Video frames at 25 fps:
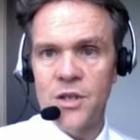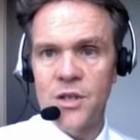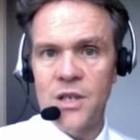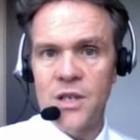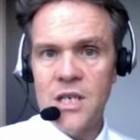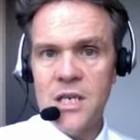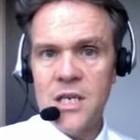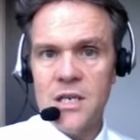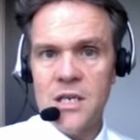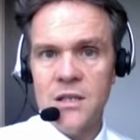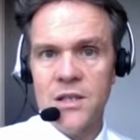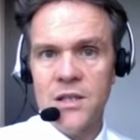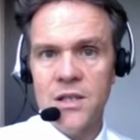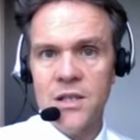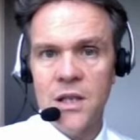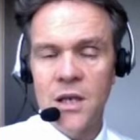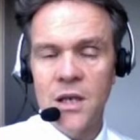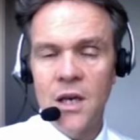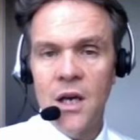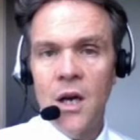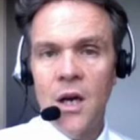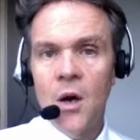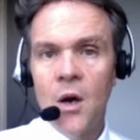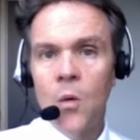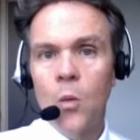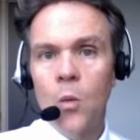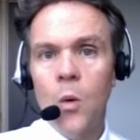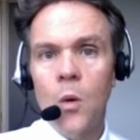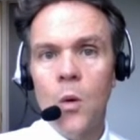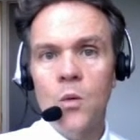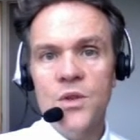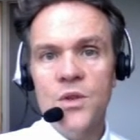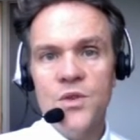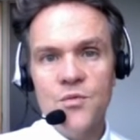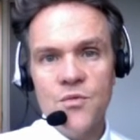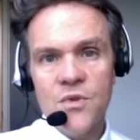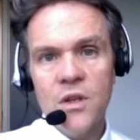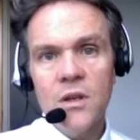needs, what
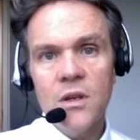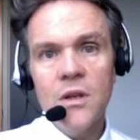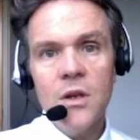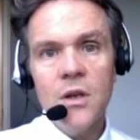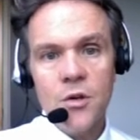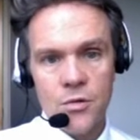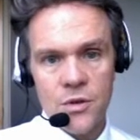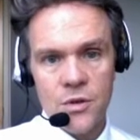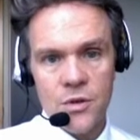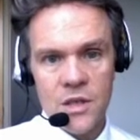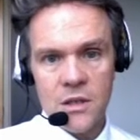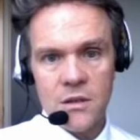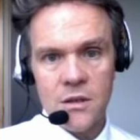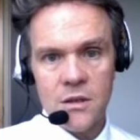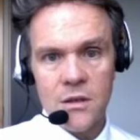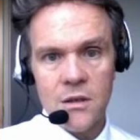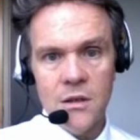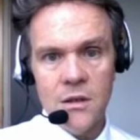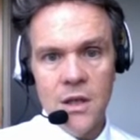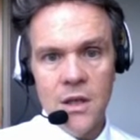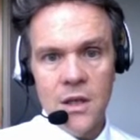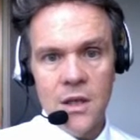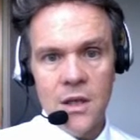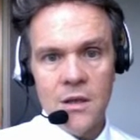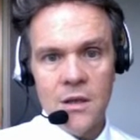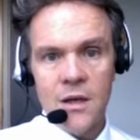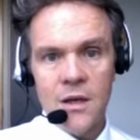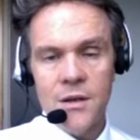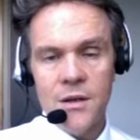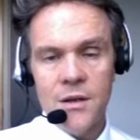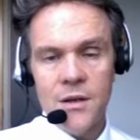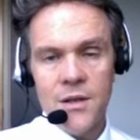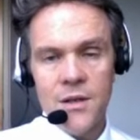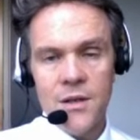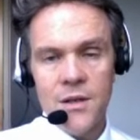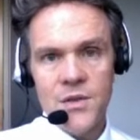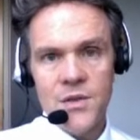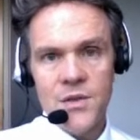was really critical
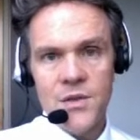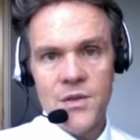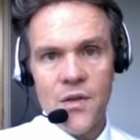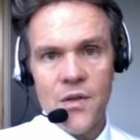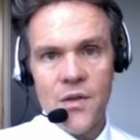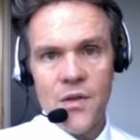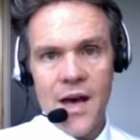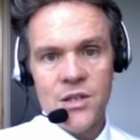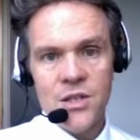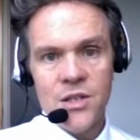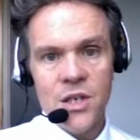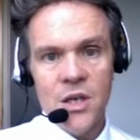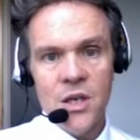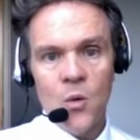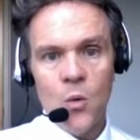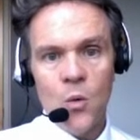is that